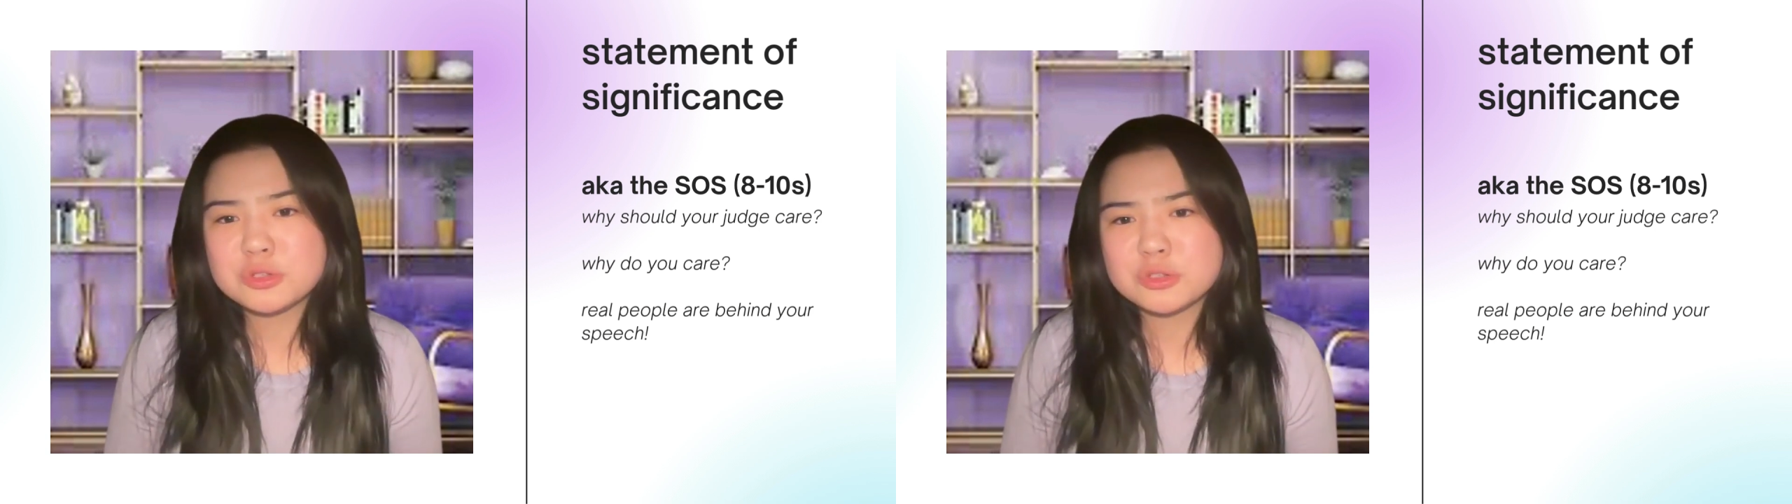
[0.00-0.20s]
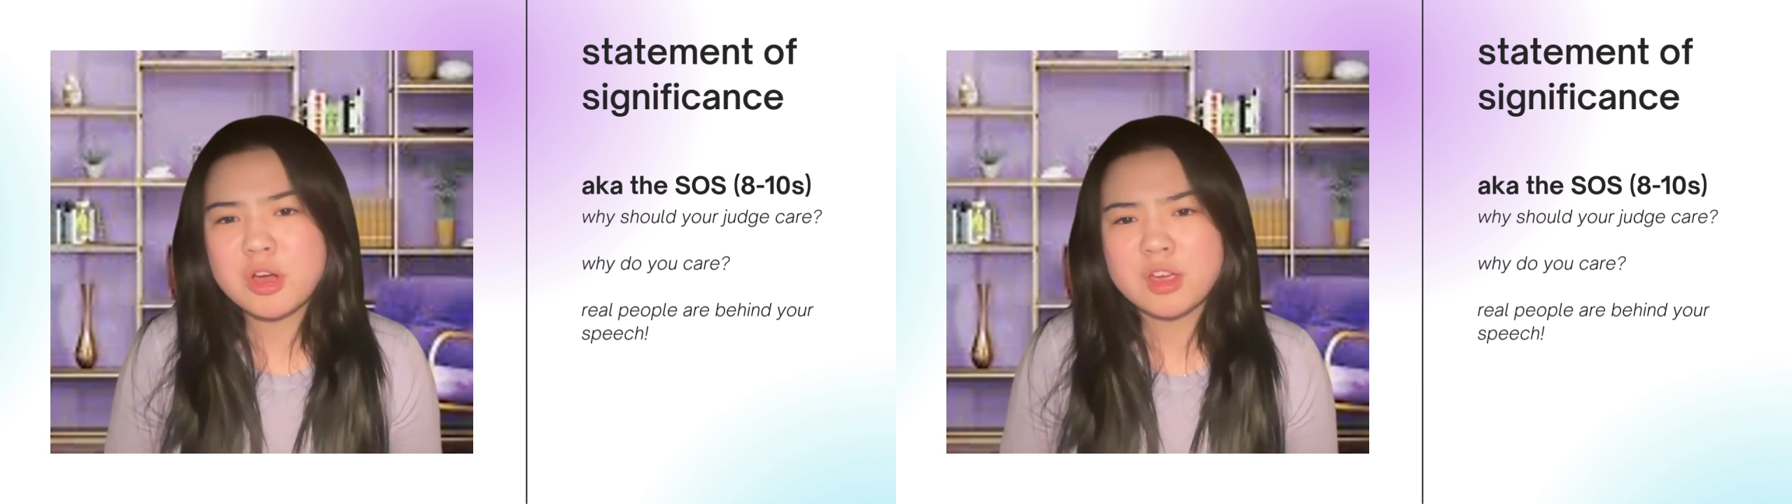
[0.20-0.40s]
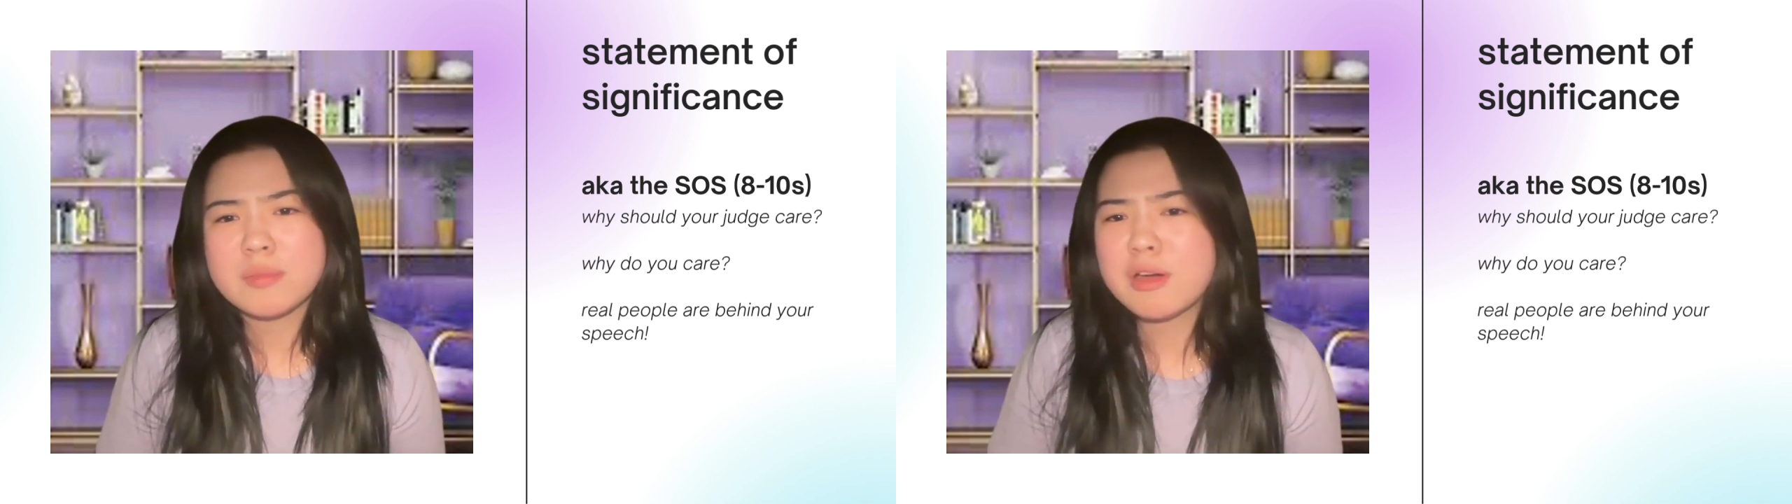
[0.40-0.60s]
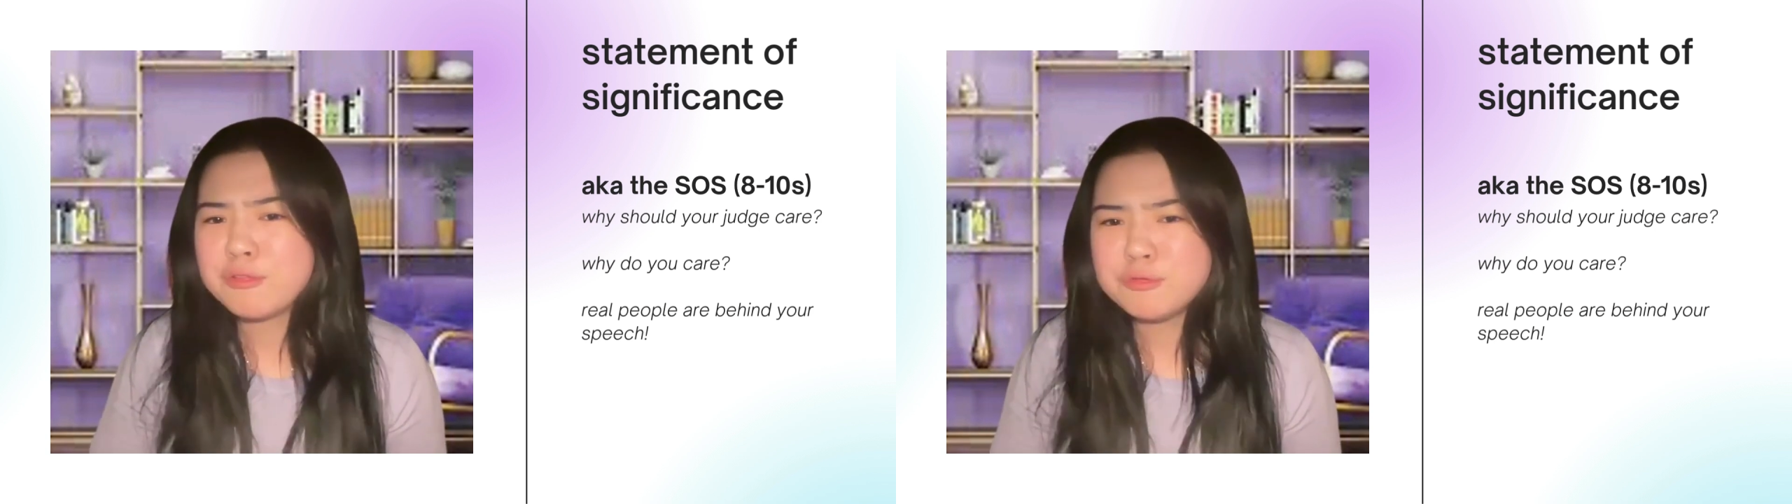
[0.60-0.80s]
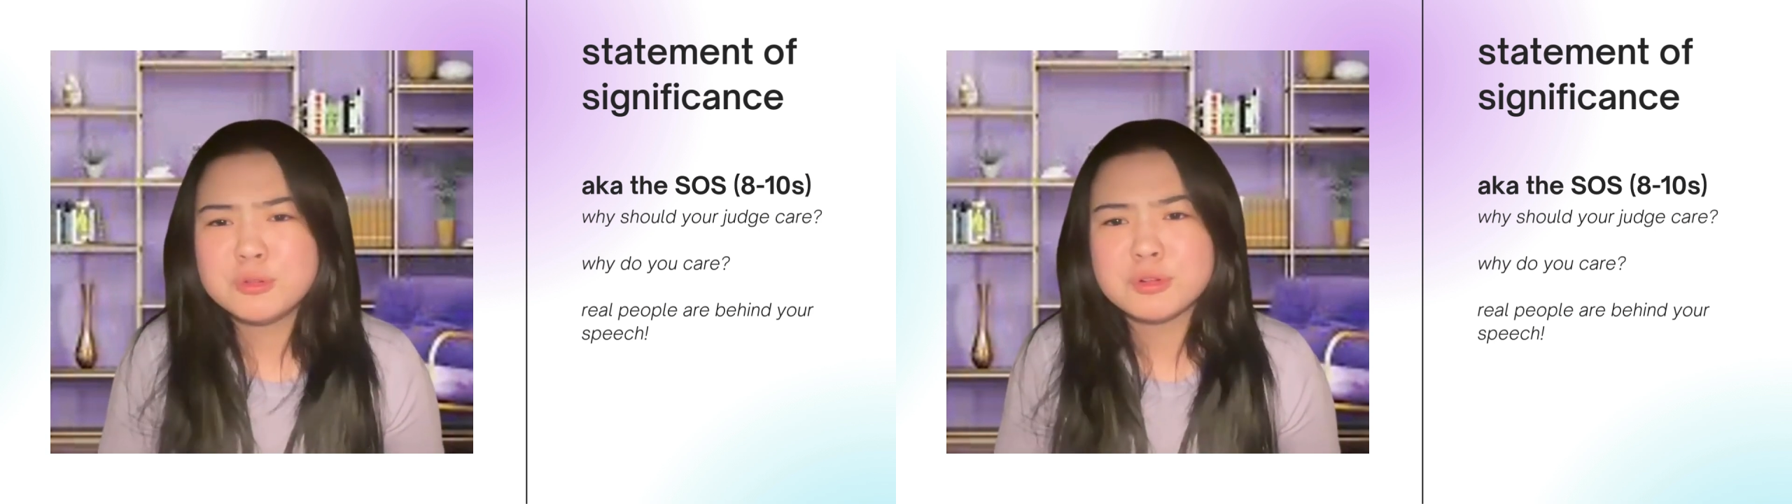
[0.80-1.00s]
you're talking about a
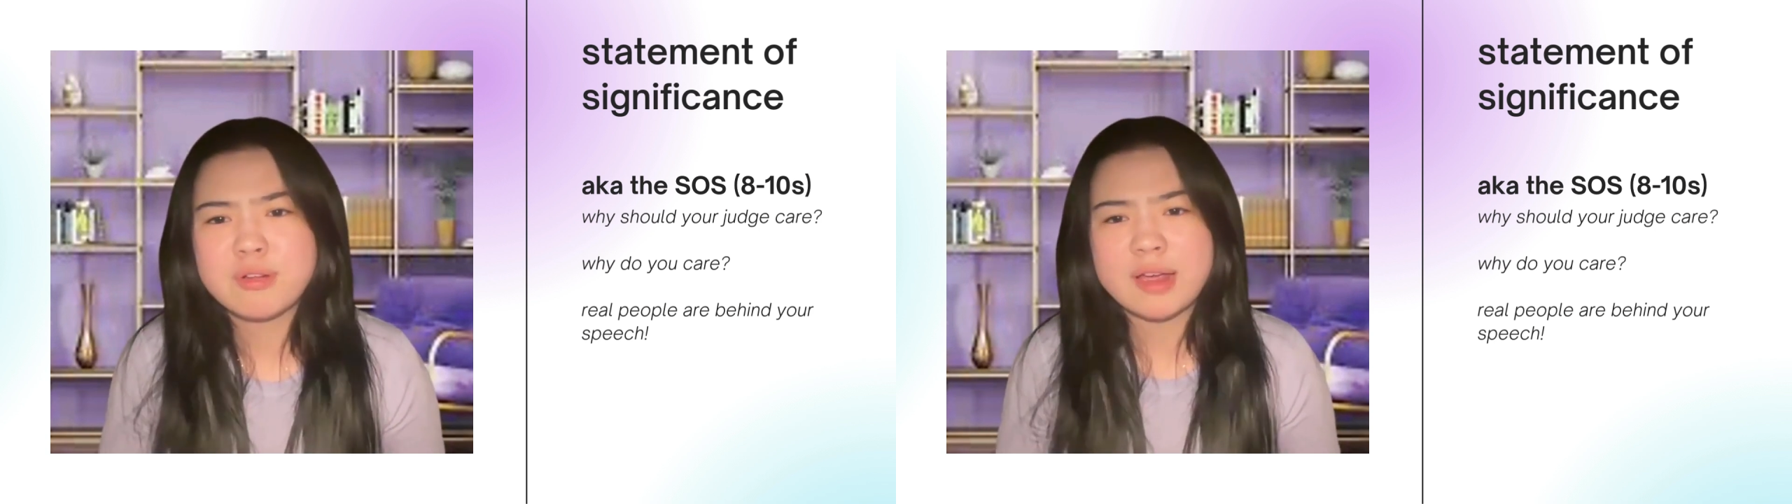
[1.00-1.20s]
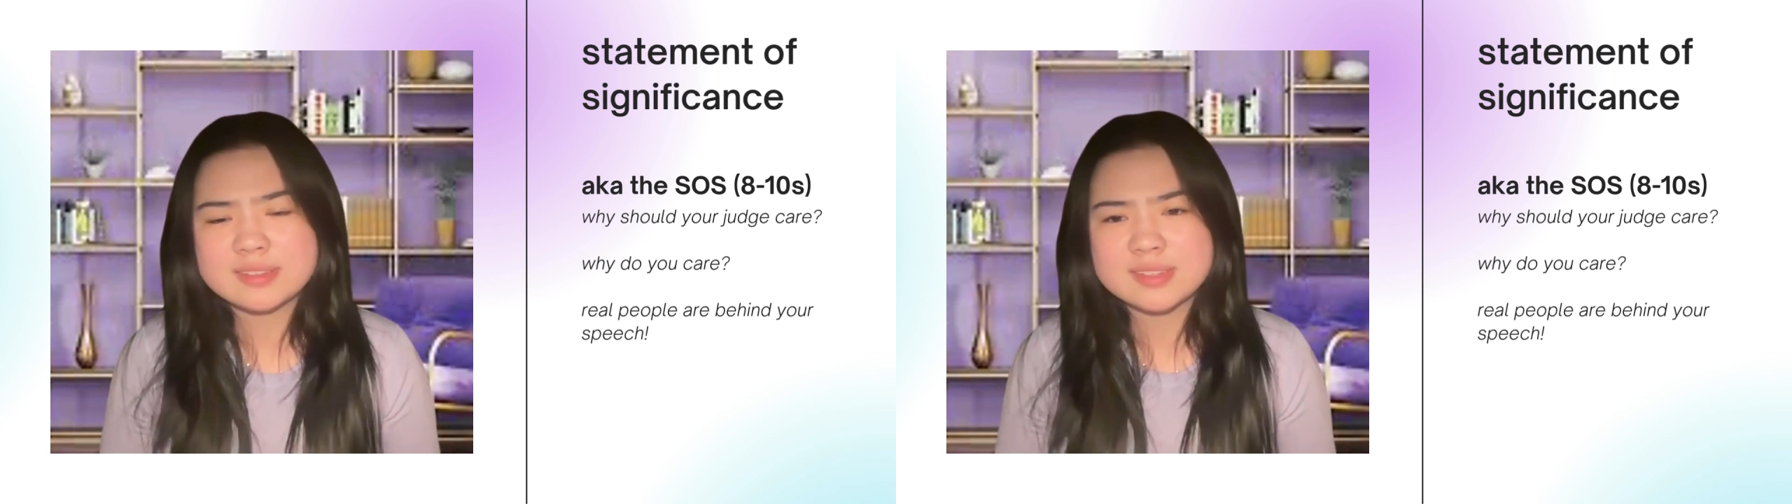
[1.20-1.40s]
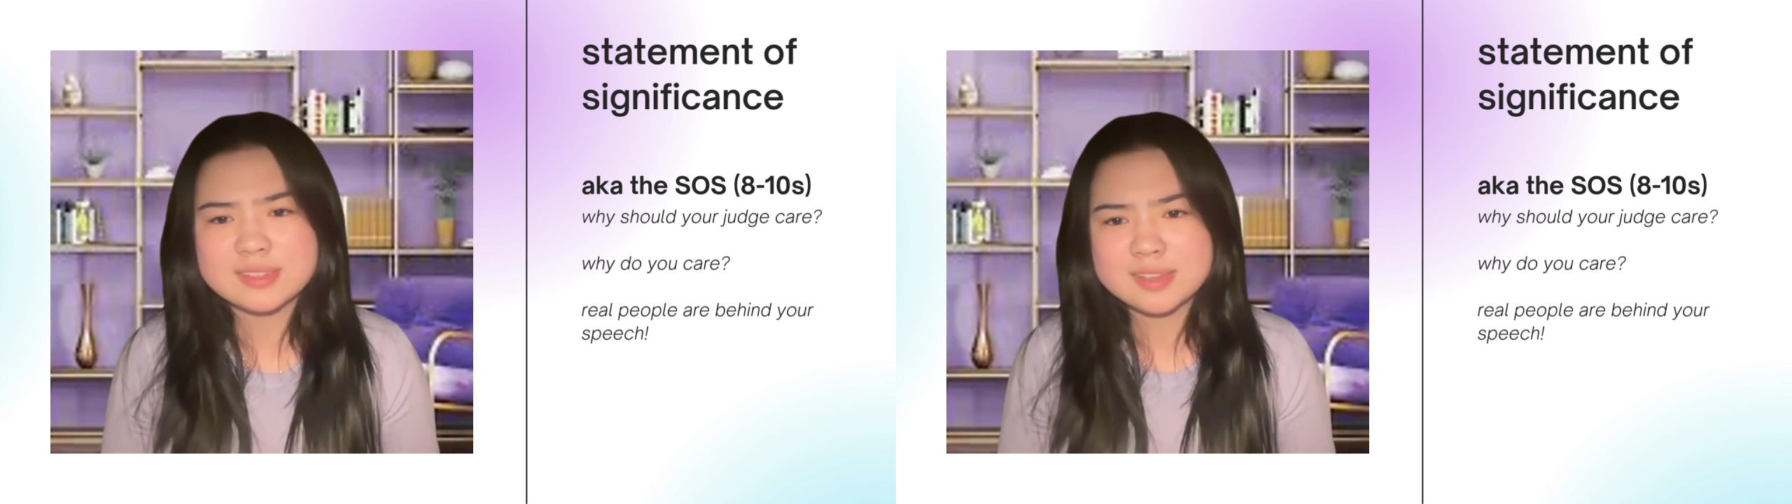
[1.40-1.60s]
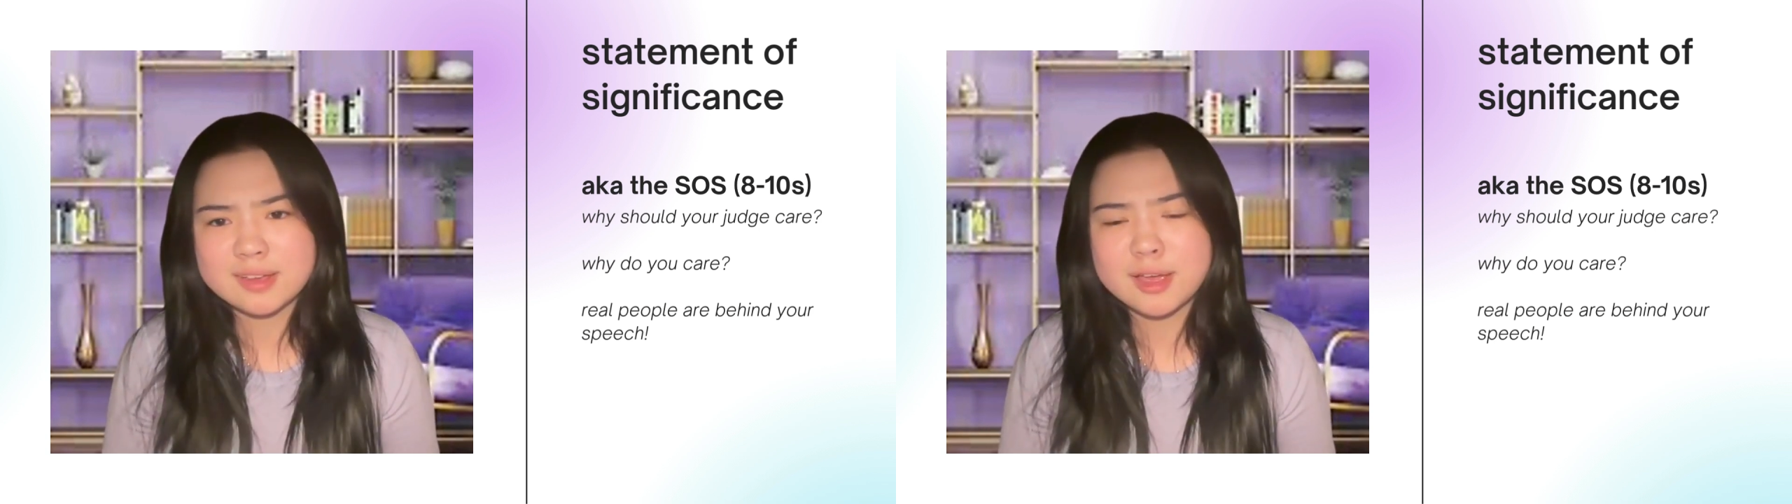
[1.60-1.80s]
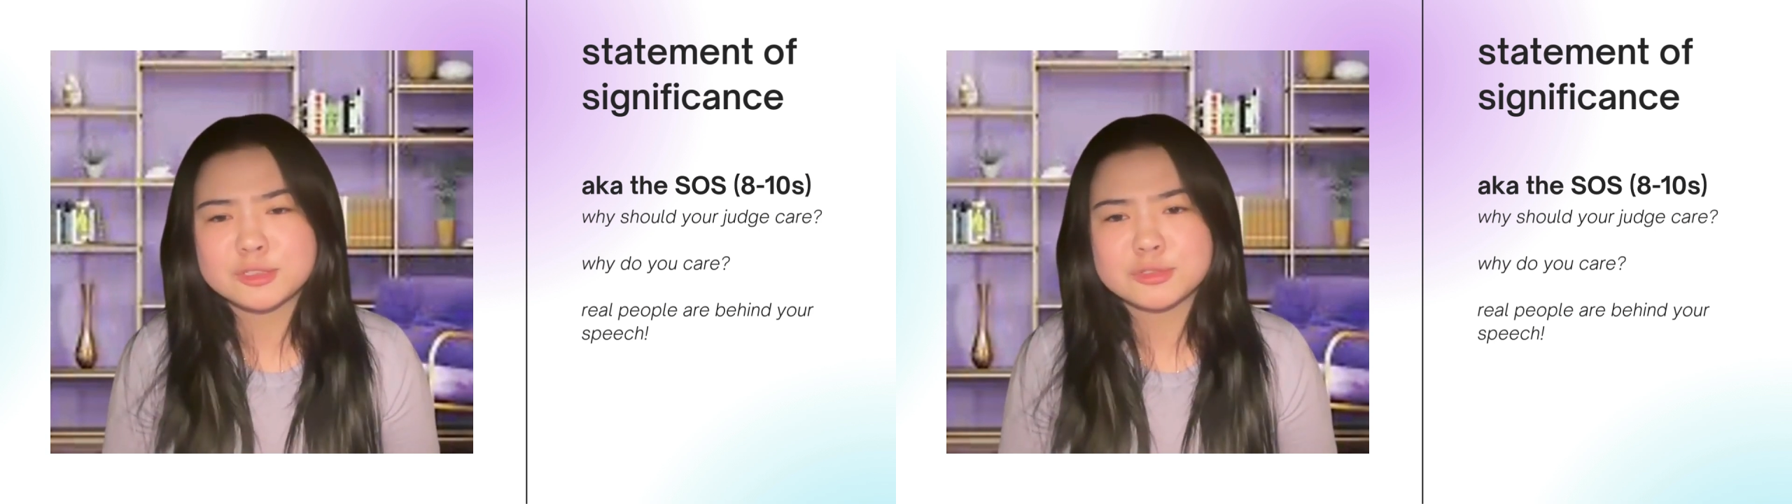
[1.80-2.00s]
food crisis in a
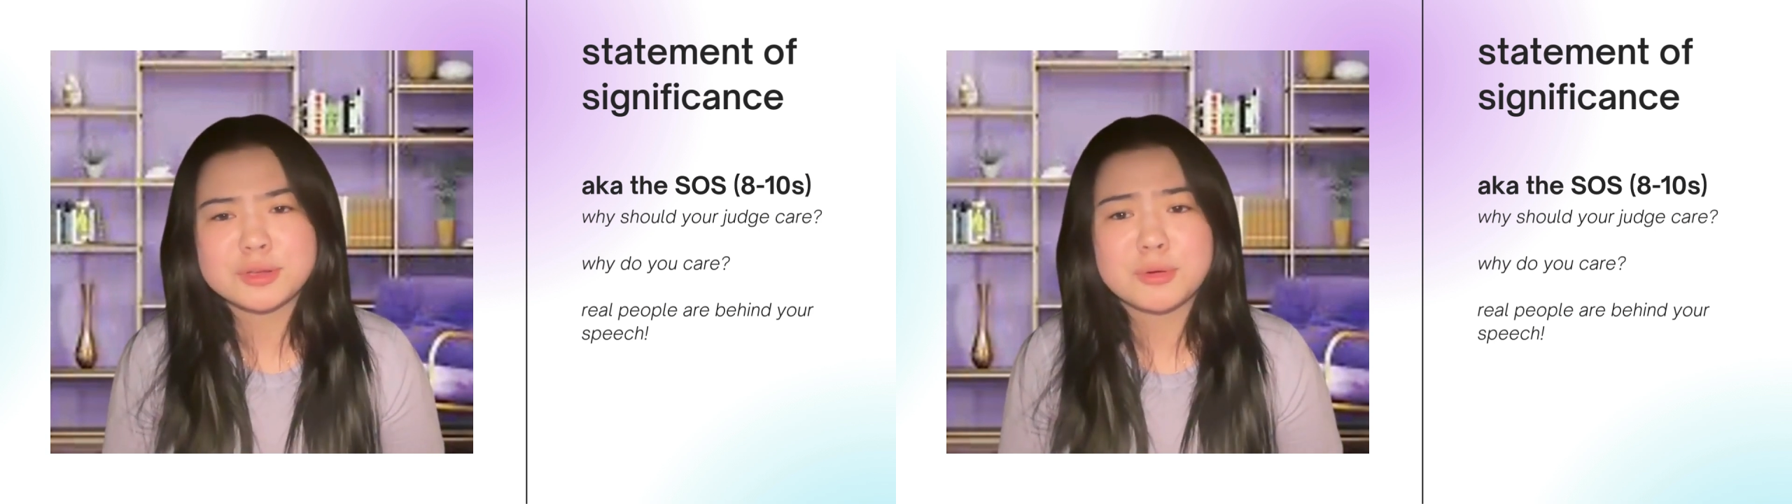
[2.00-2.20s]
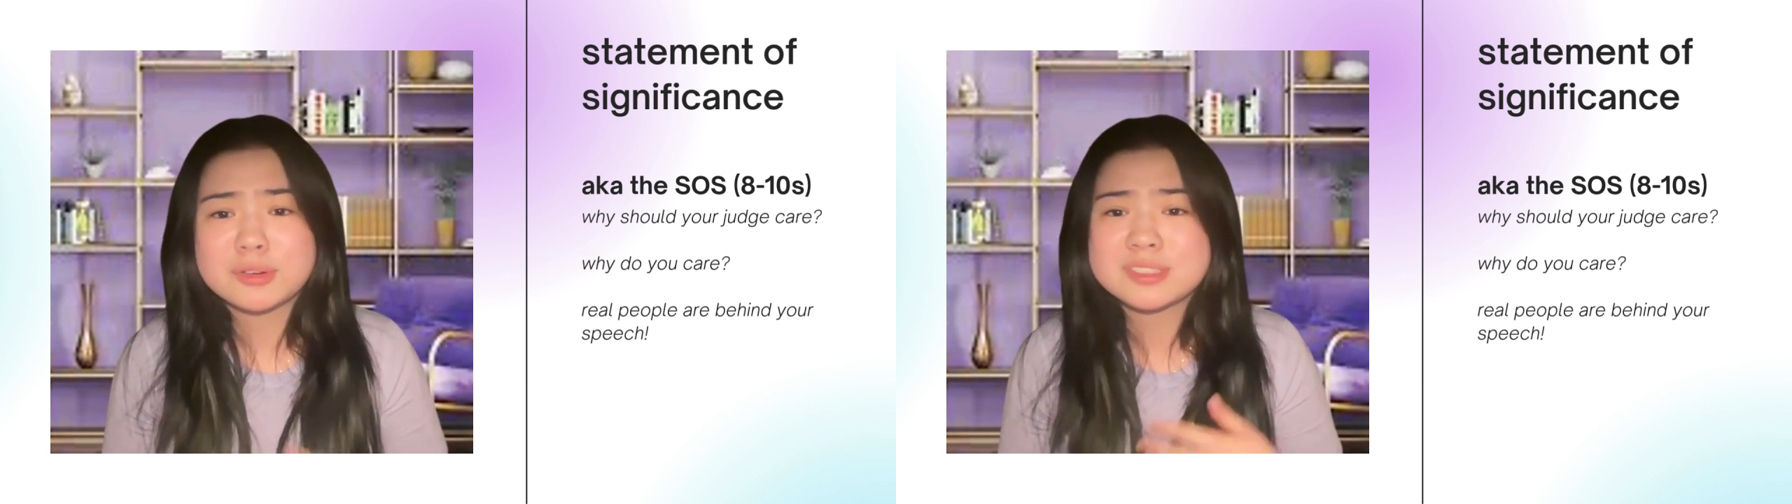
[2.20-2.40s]
country or